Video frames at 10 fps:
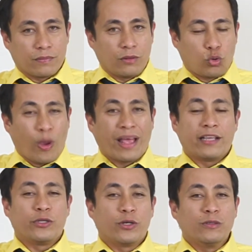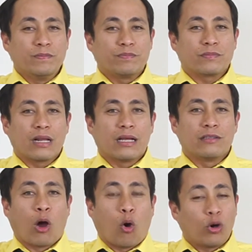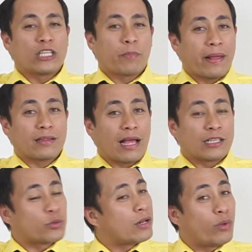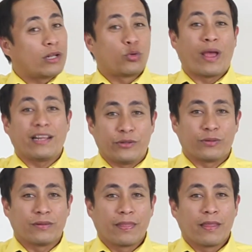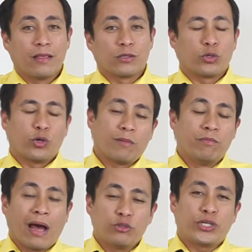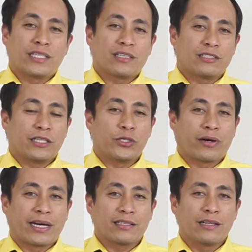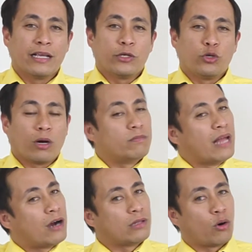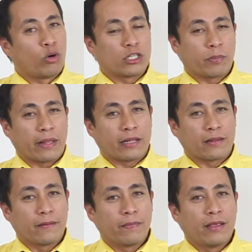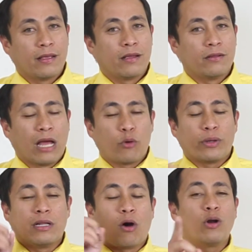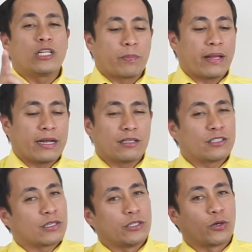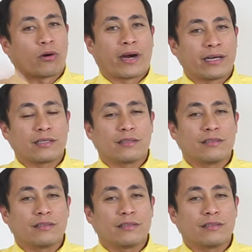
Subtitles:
dwell in you, the Holy Spirit as well will dwell in you. So you have now Jesus in your heart. You have now the Holy Spirit. Now when the Holy Spirit is in your heart,